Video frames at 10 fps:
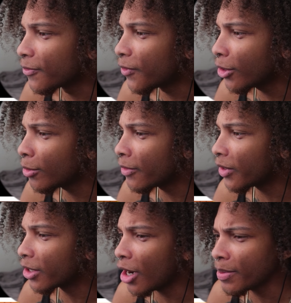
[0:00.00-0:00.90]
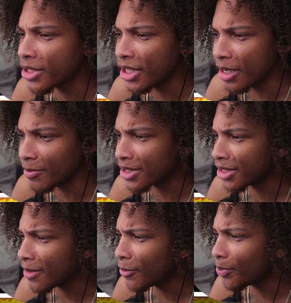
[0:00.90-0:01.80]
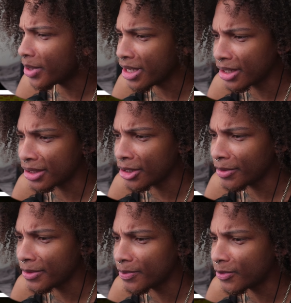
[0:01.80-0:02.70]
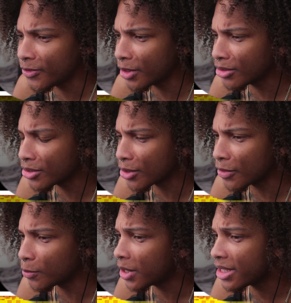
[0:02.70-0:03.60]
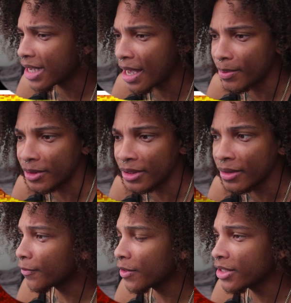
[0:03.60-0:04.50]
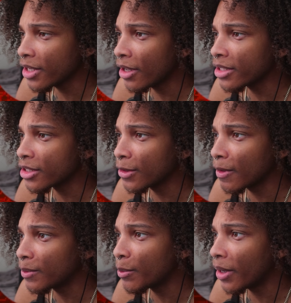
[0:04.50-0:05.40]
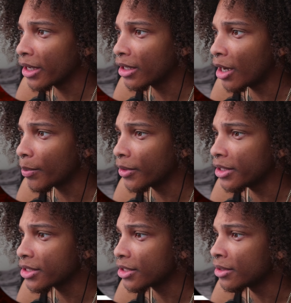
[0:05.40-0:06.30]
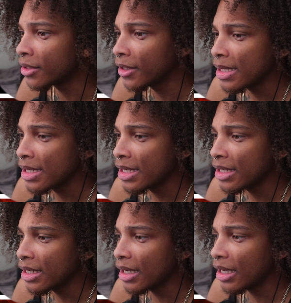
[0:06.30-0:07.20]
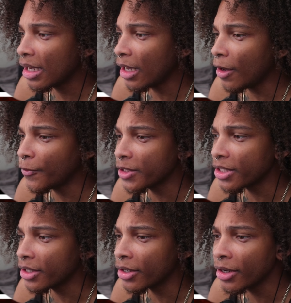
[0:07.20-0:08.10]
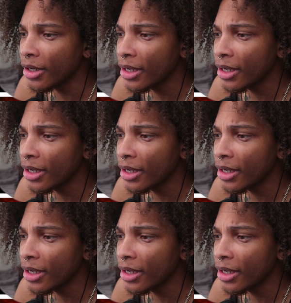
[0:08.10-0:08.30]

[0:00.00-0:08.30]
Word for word: a photo of a garbage can with several pink glittery filters. Oh, what is happening? The freestyle has interrupted my comprehension. Uh, Alphys here.